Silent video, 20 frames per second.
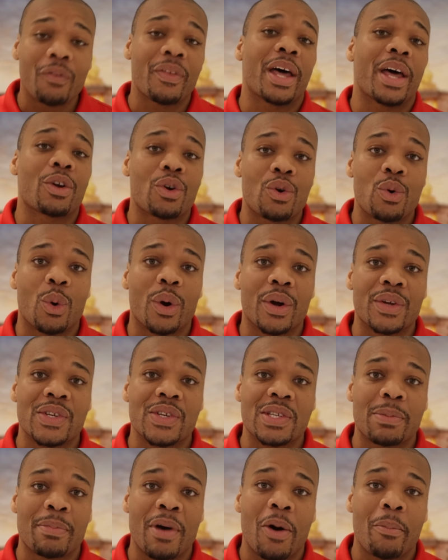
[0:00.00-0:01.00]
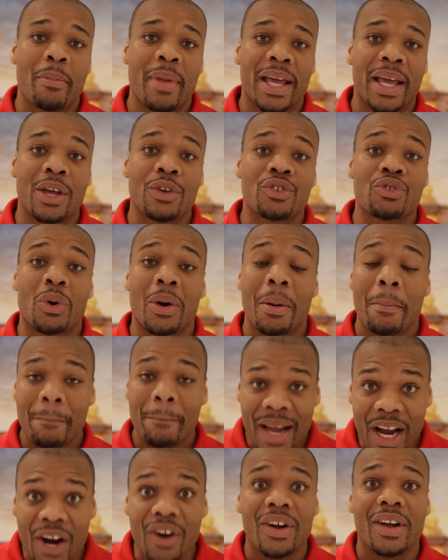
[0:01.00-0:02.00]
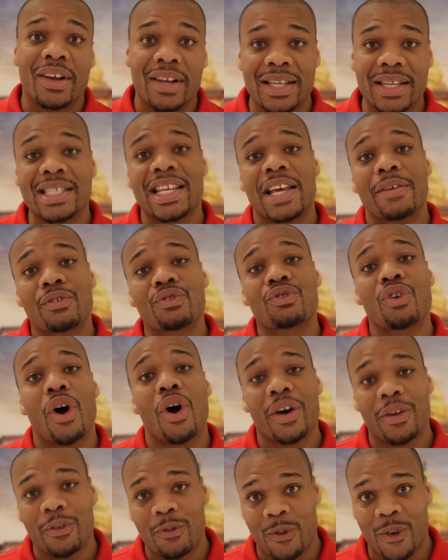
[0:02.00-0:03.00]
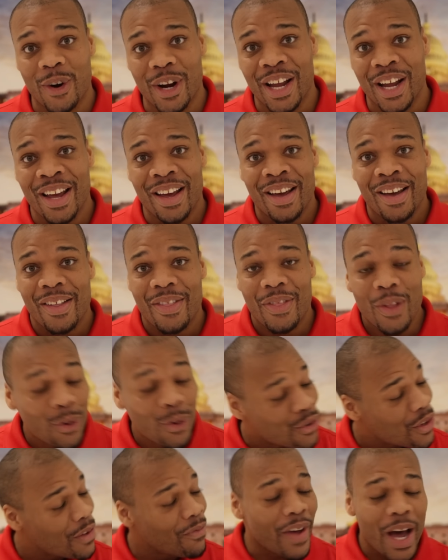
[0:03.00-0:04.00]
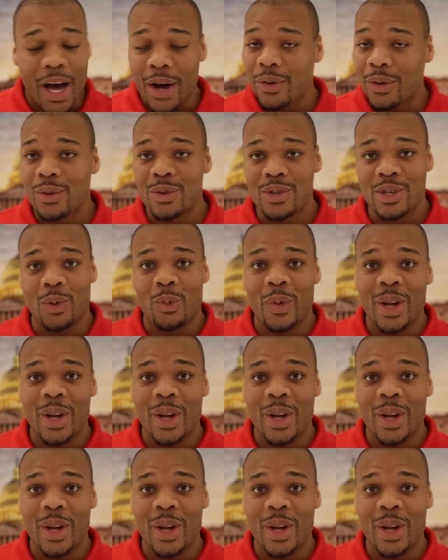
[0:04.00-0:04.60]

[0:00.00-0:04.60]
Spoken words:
of that, of course, is about making sure America is safe, strong, and free. Those are the values that